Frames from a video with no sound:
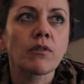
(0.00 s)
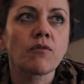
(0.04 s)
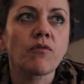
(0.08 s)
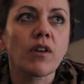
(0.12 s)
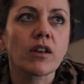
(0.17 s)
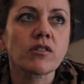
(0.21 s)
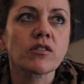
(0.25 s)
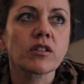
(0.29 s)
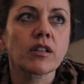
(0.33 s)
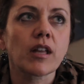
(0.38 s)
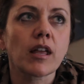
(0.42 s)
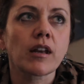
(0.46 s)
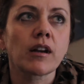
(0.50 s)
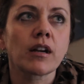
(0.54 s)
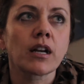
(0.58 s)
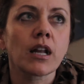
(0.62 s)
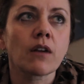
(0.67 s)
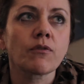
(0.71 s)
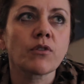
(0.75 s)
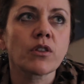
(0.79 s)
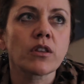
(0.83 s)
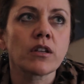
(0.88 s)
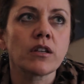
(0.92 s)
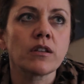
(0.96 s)
investigated
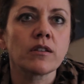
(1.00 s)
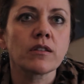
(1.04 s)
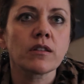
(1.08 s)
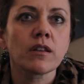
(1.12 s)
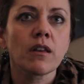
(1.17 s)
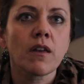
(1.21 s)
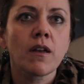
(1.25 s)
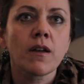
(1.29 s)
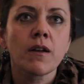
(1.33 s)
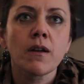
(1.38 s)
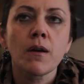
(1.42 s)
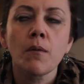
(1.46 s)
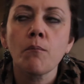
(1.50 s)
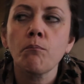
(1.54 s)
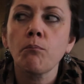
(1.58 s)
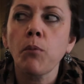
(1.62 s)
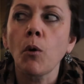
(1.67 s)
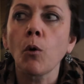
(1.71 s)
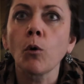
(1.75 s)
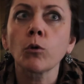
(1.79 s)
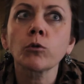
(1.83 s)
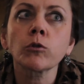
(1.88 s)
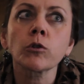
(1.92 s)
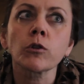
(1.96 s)
enough of these
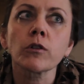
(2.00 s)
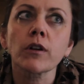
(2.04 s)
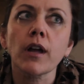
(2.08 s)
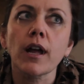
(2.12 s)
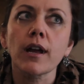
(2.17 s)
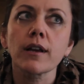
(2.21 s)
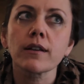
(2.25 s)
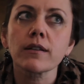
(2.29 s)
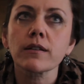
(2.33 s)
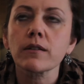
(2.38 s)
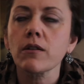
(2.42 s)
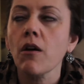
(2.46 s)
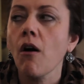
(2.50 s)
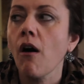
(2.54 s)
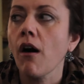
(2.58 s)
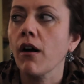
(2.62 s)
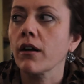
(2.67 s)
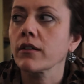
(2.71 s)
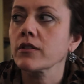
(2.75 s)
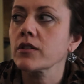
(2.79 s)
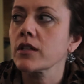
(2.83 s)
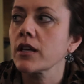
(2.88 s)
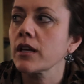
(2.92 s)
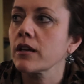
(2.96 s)
poltergeist
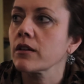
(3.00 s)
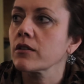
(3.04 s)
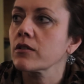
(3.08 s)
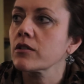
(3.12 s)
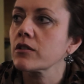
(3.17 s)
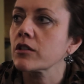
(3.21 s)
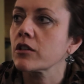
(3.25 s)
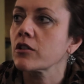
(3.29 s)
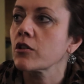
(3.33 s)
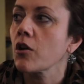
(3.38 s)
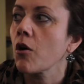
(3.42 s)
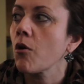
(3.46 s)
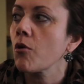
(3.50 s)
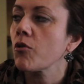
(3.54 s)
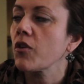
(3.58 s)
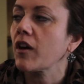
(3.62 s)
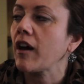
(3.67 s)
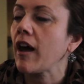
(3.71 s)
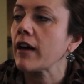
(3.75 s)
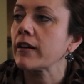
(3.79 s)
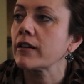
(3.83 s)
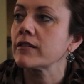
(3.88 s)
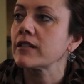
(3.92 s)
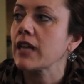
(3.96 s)
hauntings to know the
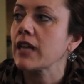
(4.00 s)
kind of